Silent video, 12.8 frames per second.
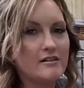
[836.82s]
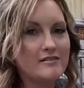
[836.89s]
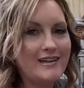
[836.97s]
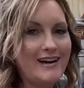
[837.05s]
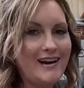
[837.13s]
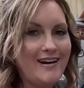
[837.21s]
goes,
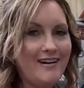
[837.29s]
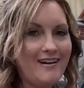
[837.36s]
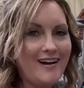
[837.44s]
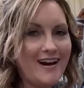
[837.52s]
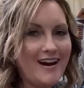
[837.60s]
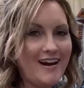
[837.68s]

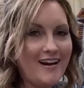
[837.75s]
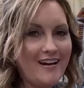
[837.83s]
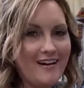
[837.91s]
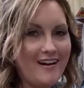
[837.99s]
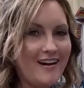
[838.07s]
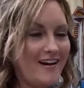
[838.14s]

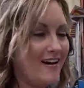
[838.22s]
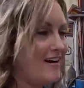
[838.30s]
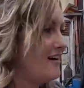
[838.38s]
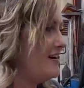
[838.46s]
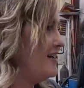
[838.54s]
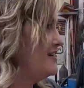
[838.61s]

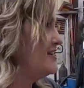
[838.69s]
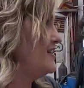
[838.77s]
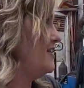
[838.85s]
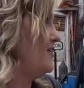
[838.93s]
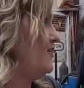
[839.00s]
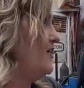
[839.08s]
and
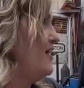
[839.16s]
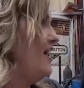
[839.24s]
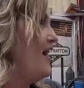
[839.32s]
so